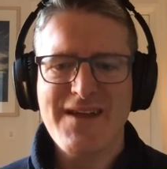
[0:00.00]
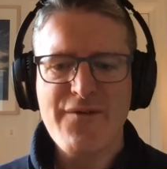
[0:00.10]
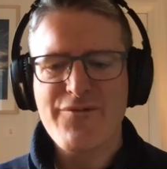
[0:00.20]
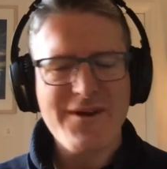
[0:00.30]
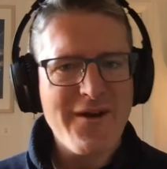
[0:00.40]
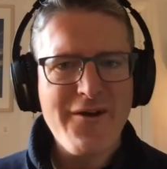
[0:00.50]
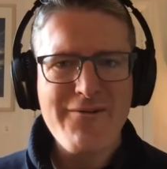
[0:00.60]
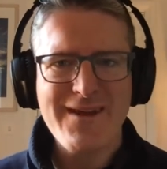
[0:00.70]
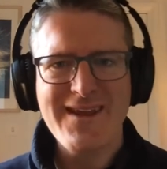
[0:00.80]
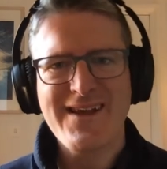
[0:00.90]
if we're in a
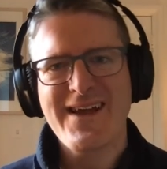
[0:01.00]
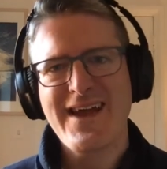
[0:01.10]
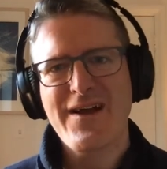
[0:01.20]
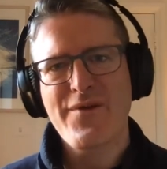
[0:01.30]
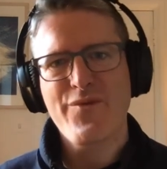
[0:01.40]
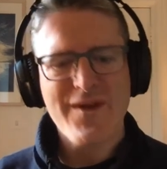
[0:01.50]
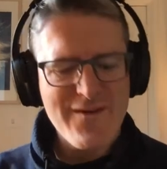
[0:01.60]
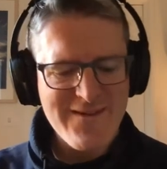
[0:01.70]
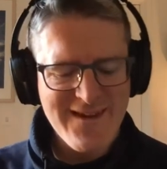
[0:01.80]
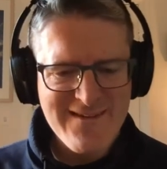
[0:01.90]
hurry, if we're
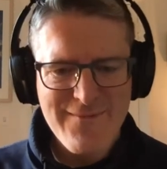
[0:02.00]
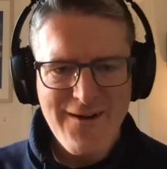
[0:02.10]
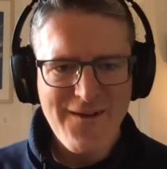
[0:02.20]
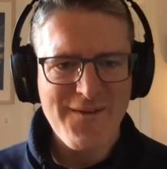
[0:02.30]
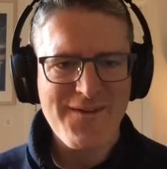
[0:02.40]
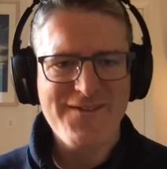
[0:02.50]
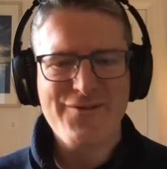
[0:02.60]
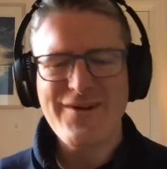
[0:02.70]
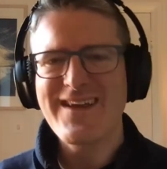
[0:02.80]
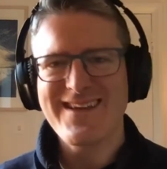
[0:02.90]
using a small
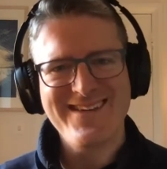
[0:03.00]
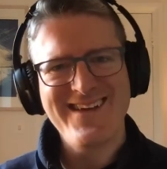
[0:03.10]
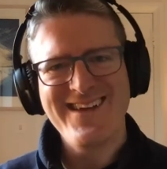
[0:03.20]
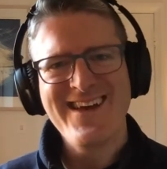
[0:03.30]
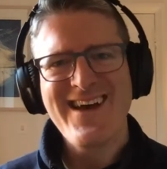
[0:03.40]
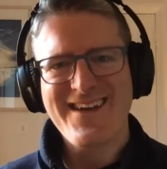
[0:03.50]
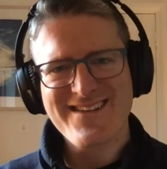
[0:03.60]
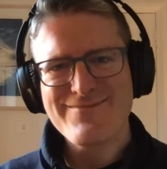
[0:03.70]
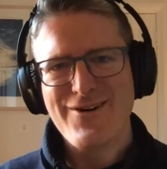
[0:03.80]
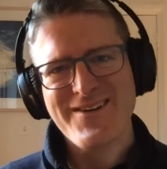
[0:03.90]
screen and a
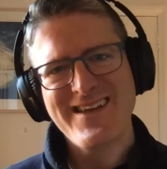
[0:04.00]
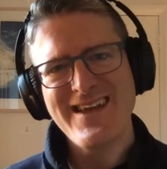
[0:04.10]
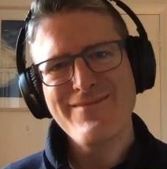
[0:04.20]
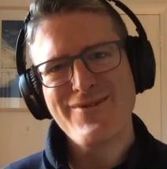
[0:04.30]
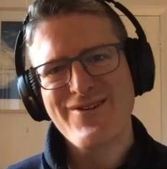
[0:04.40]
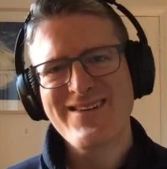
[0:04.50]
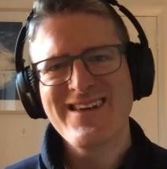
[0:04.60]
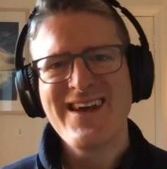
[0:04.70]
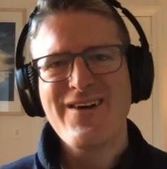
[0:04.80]
small keyboard,